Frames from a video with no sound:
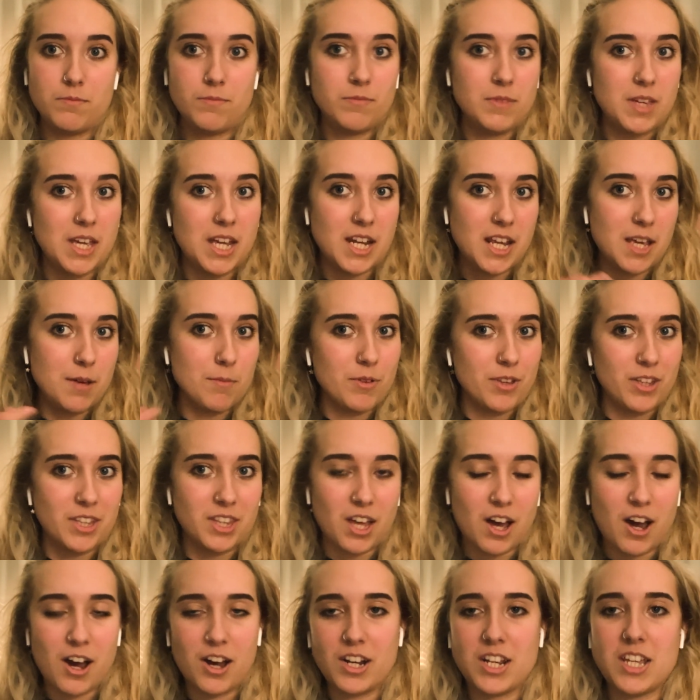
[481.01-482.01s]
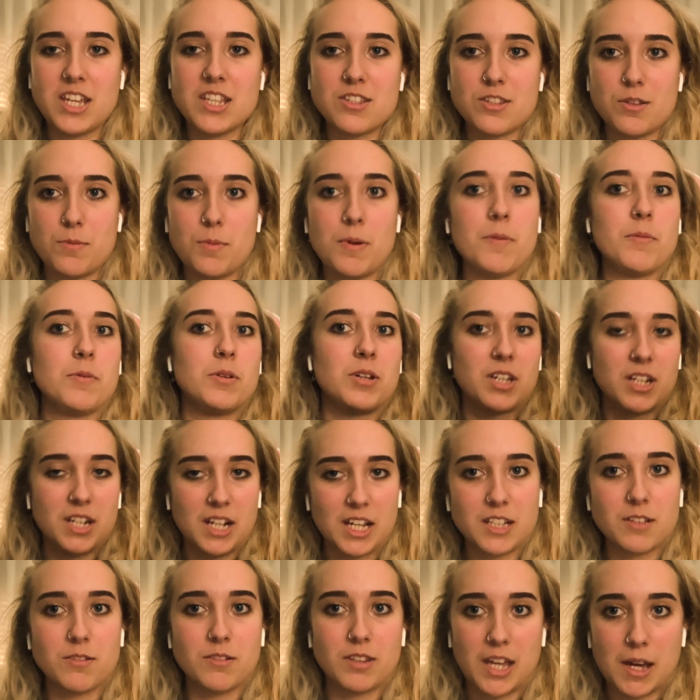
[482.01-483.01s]
enabling the audience to be able to
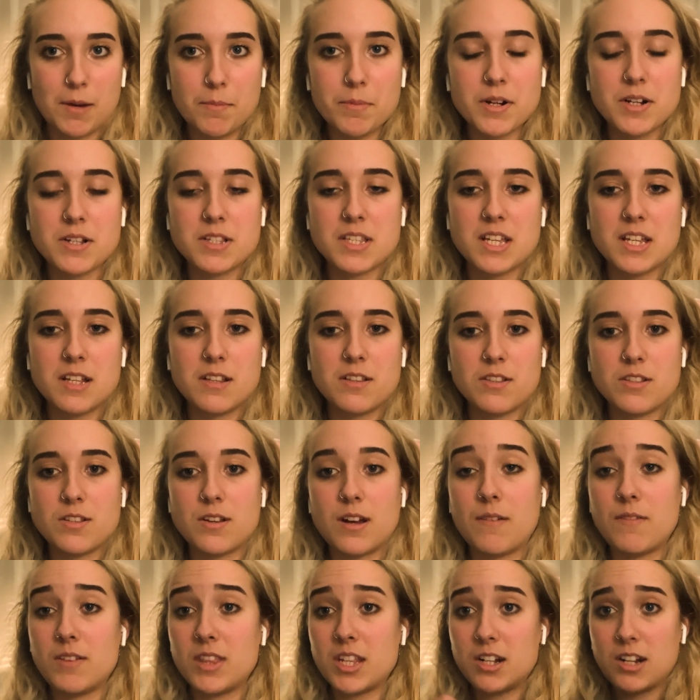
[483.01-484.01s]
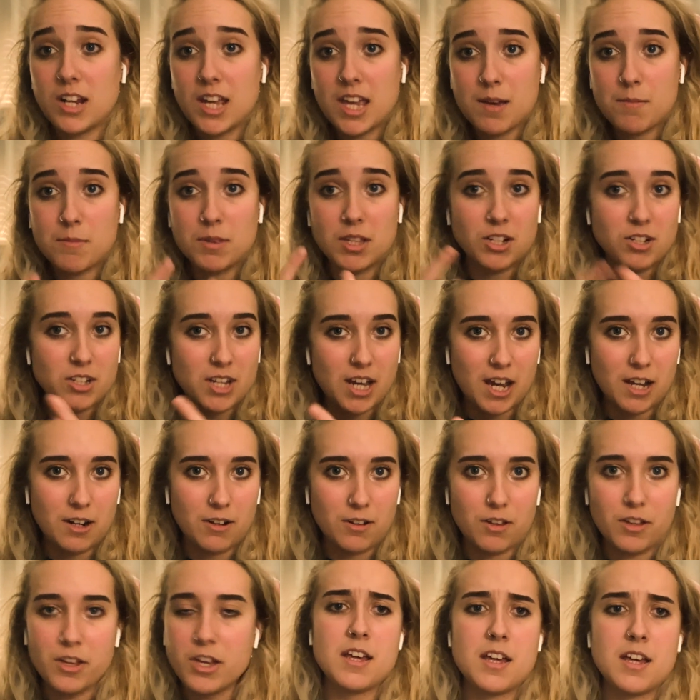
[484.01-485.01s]
connect with that person. So having their name and their
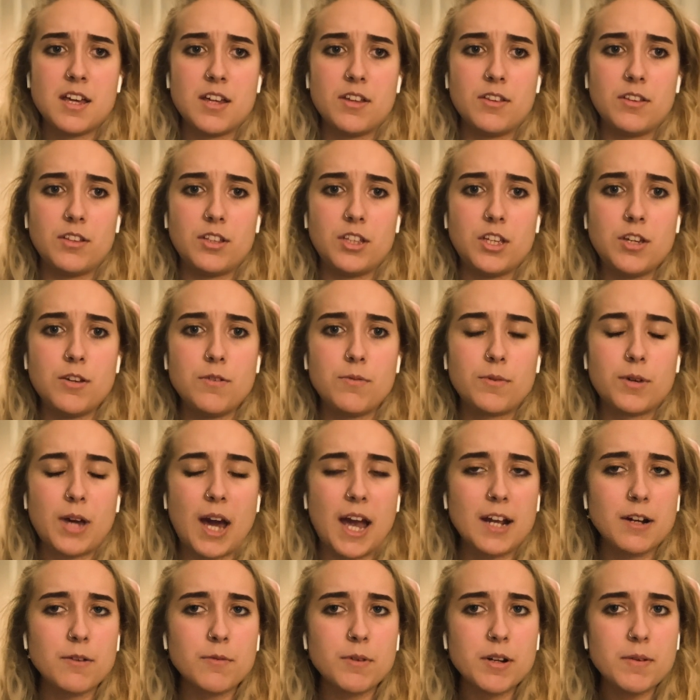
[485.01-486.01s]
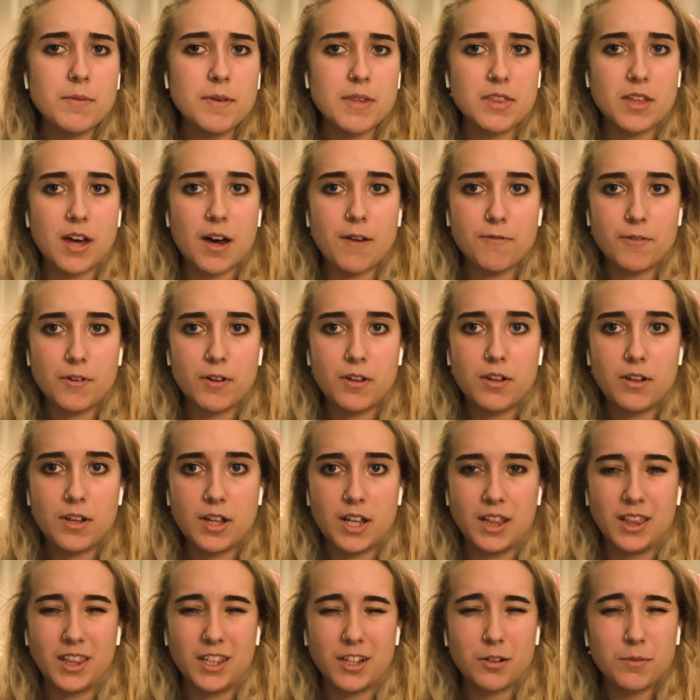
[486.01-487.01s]
title, you kind of want to be thoughtful, a
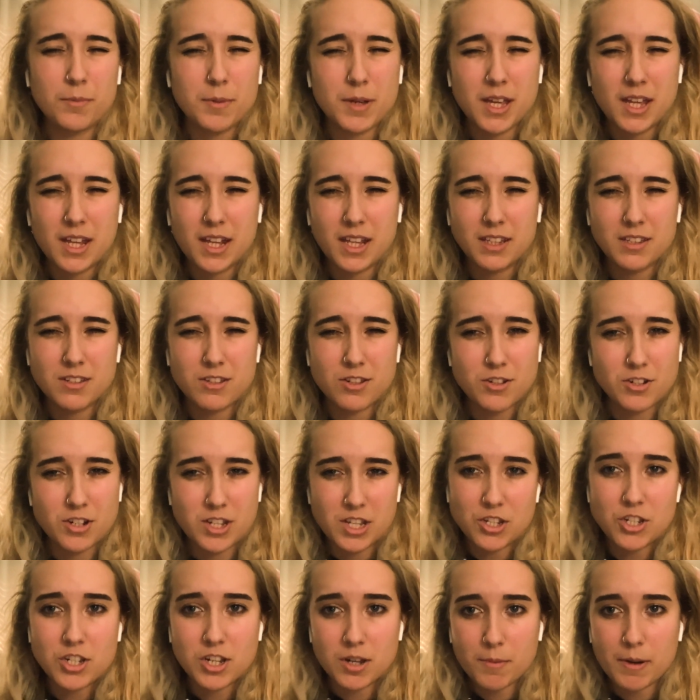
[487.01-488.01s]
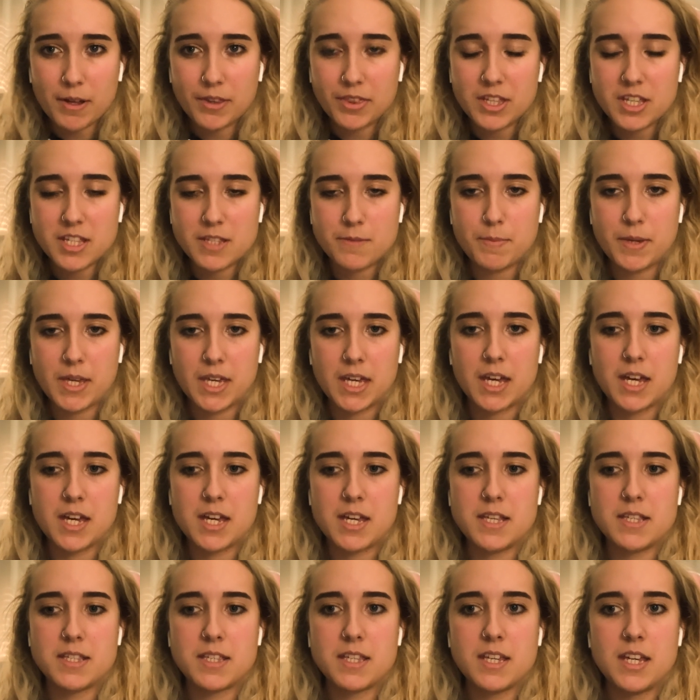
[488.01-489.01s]
little bit strategic about this,
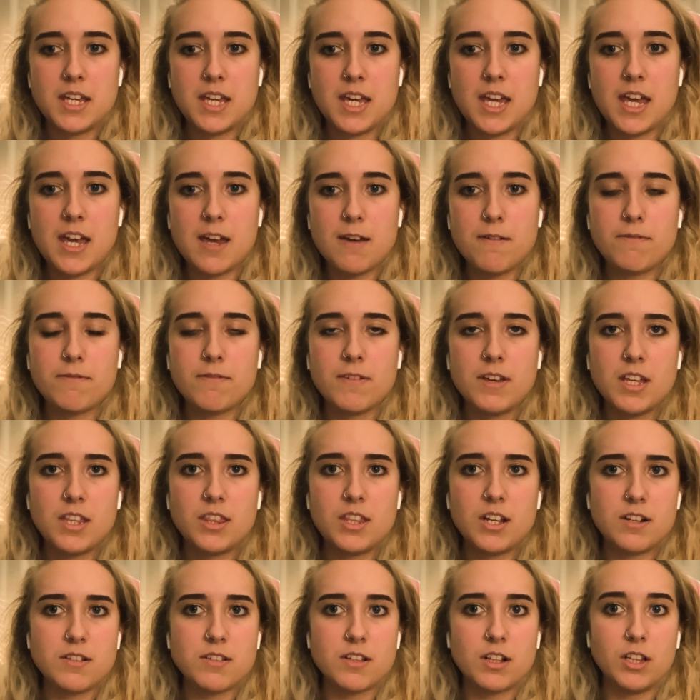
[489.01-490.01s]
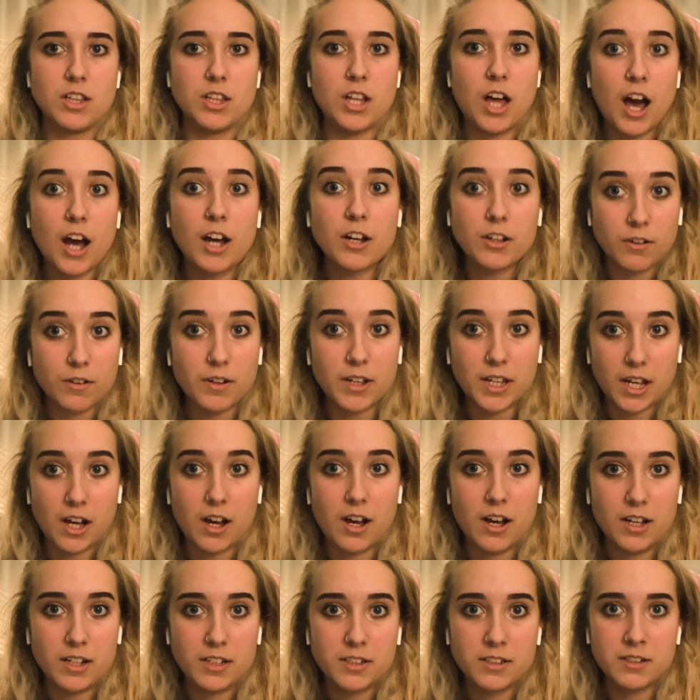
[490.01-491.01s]
because if there's a lot going
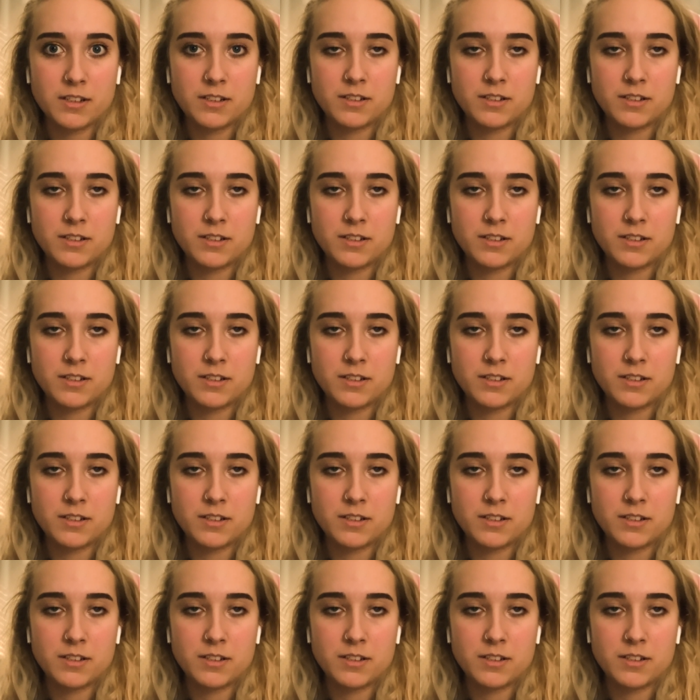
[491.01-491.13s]
on